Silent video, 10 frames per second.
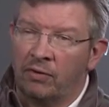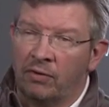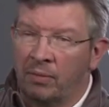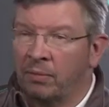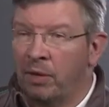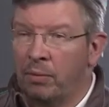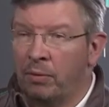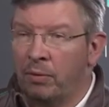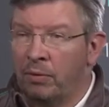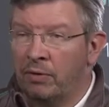said maybe
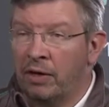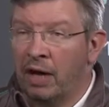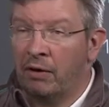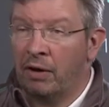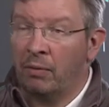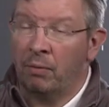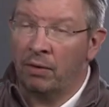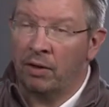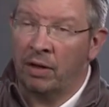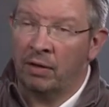we want to carry on
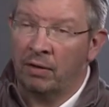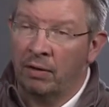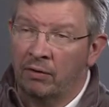with our